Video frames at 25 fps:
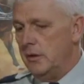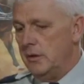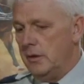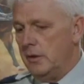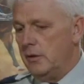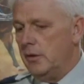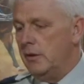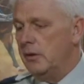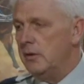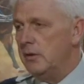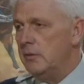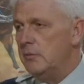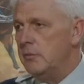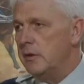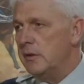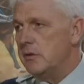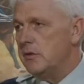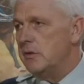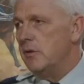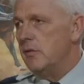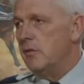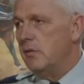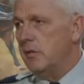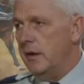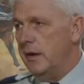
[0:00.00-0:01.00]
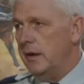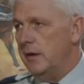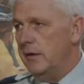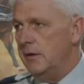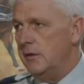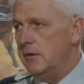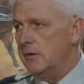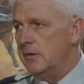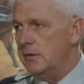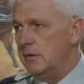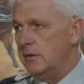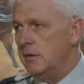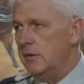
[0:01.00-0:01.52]
Like our domestic
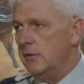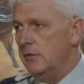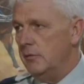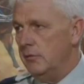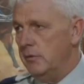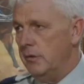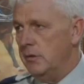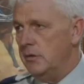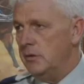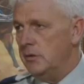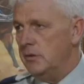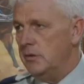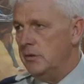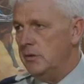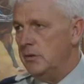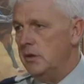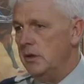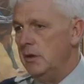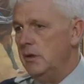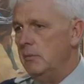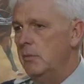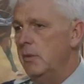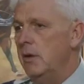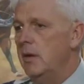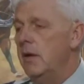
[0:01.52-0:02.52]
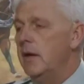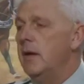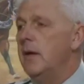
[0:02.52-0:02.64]
violence intervention team